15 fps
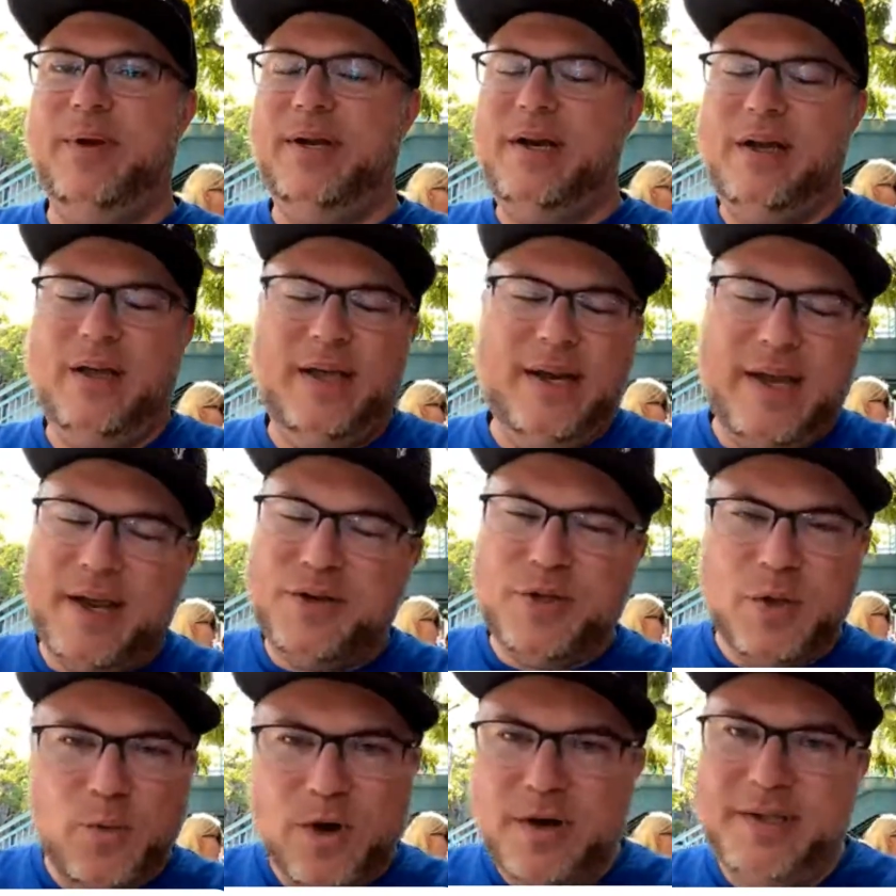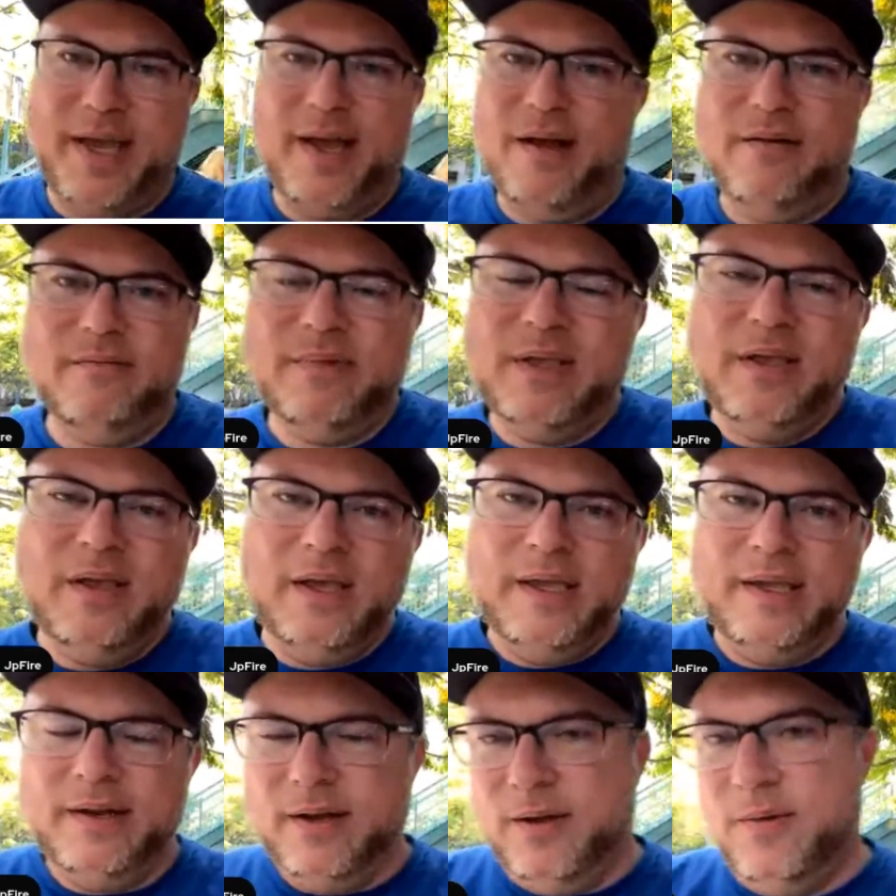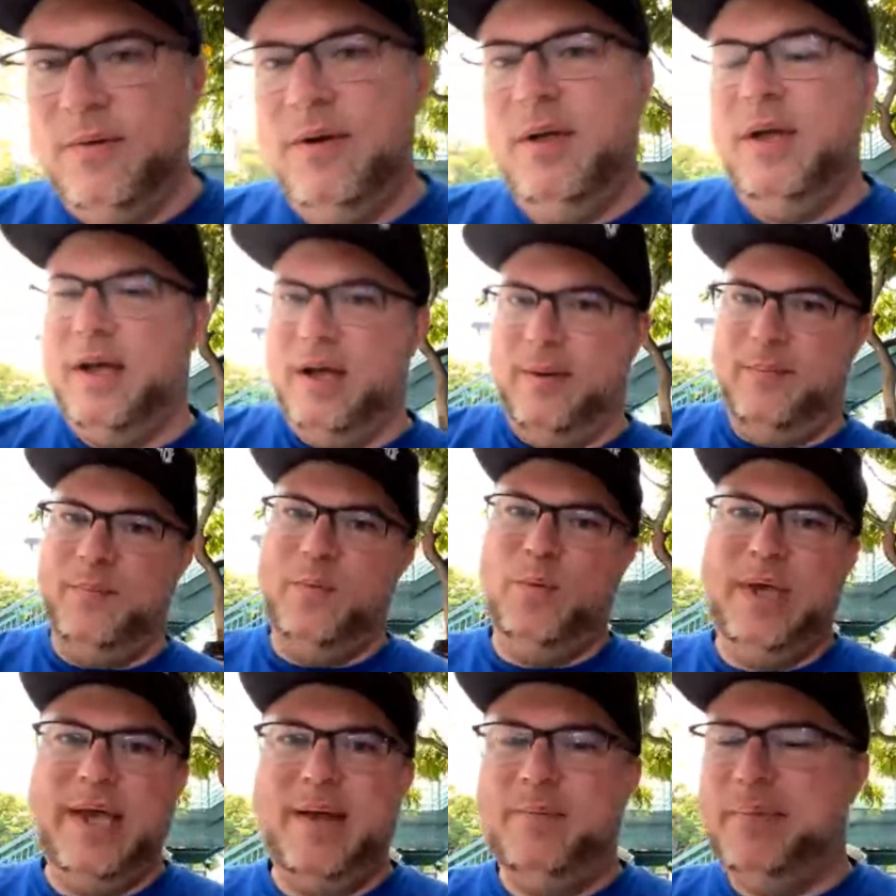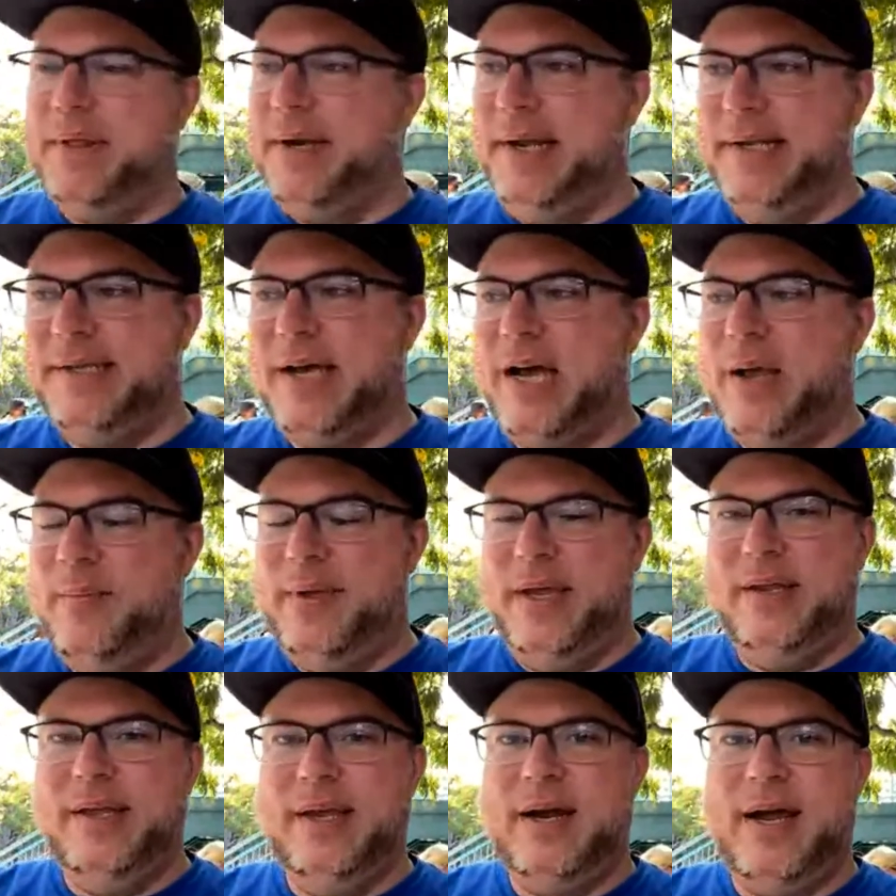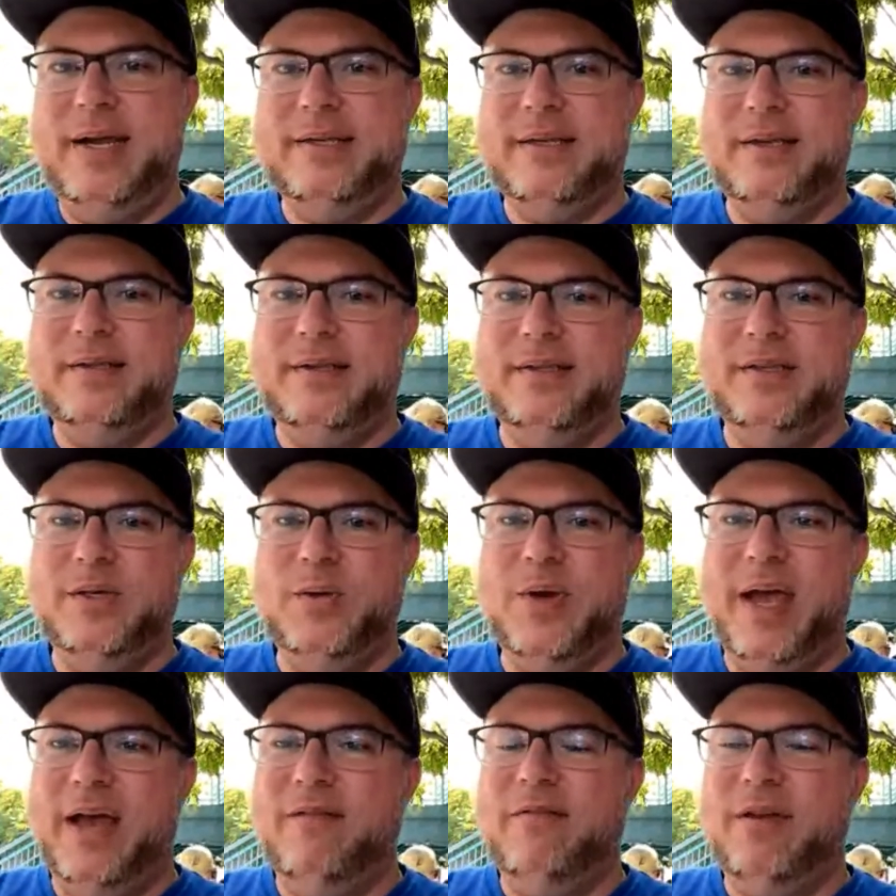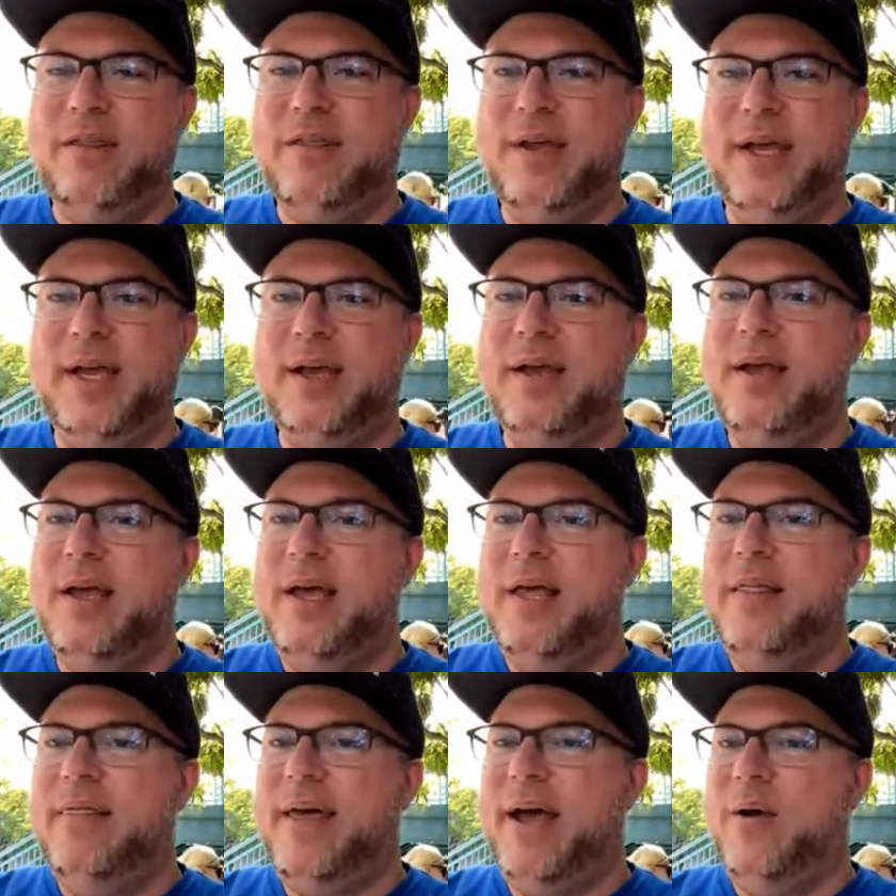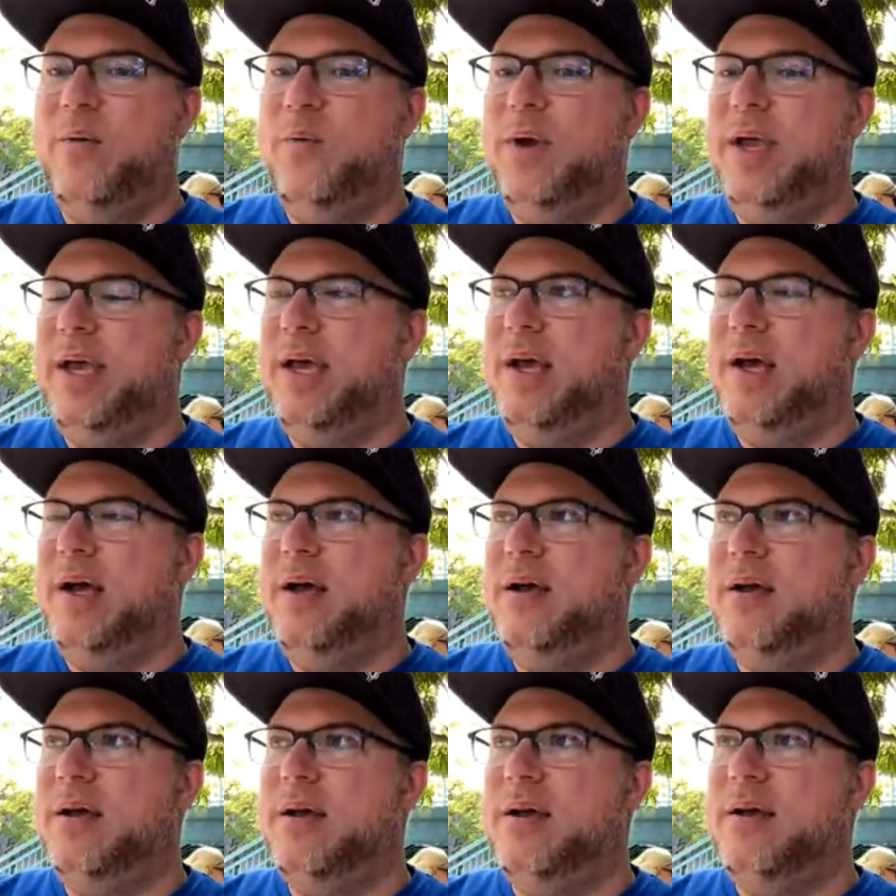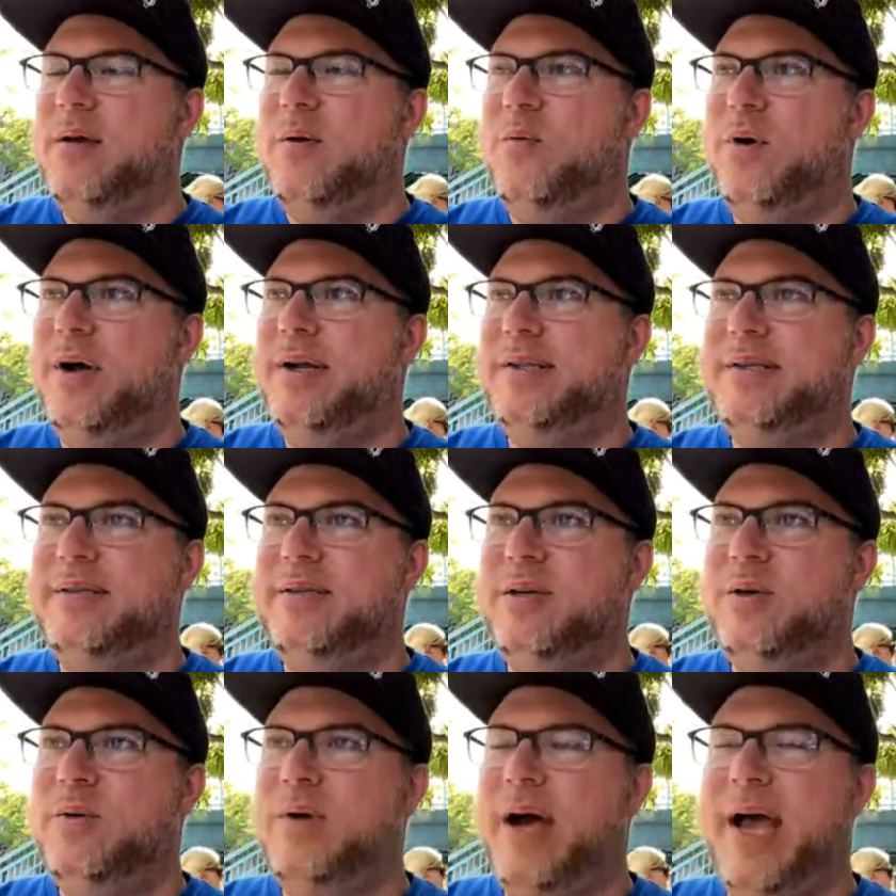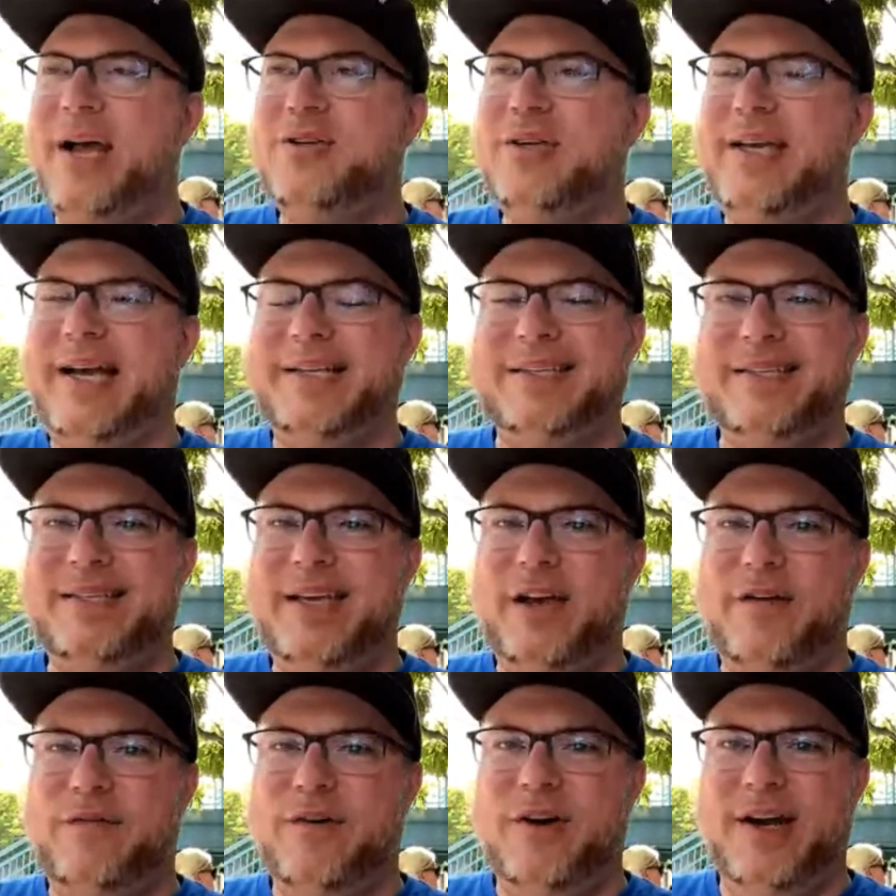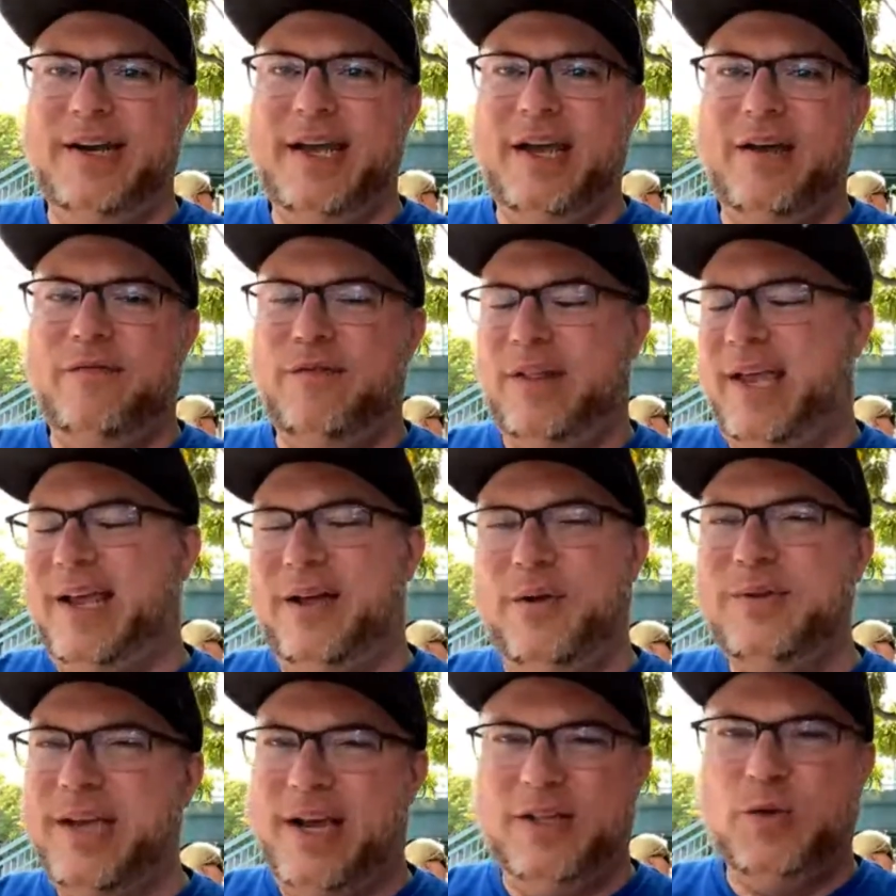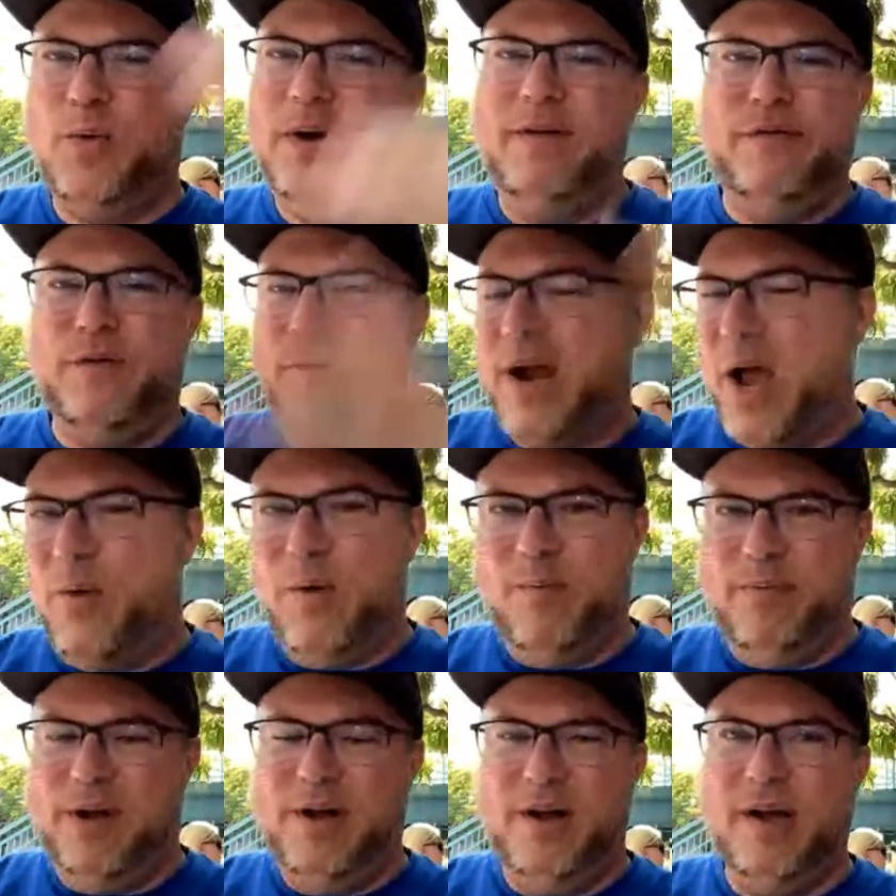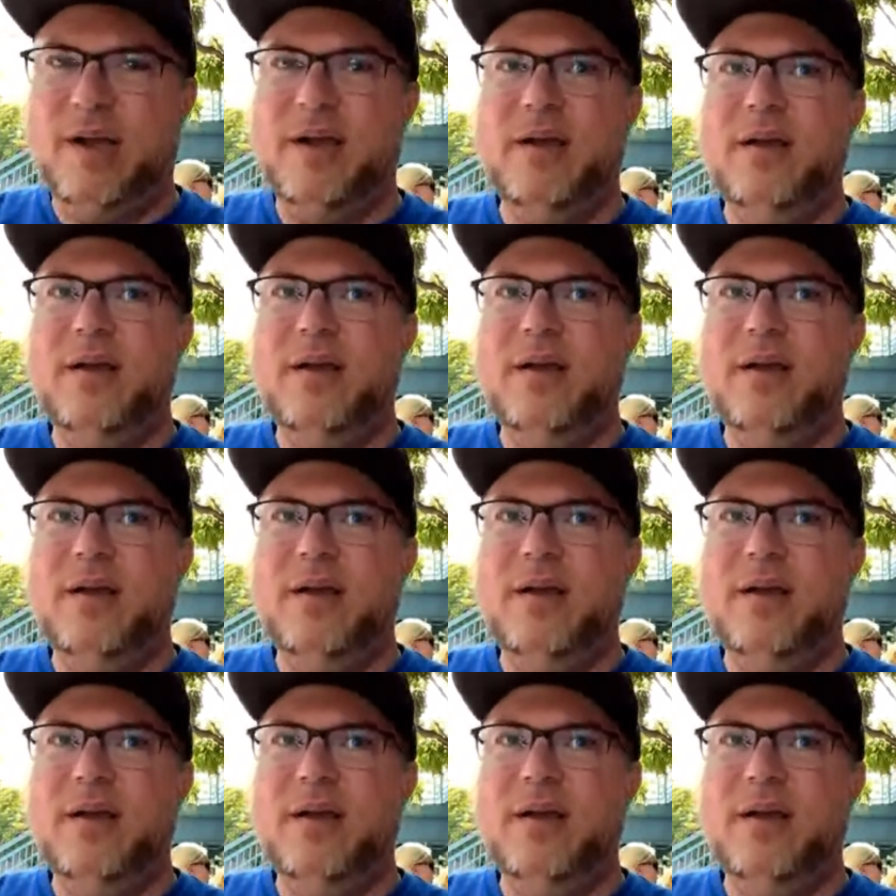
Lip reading: But it actually worked out. You know, we had plenty of time in Iceland to do everything that we wanted to do. I actually got sick for a day. It was like a 24-hour bug.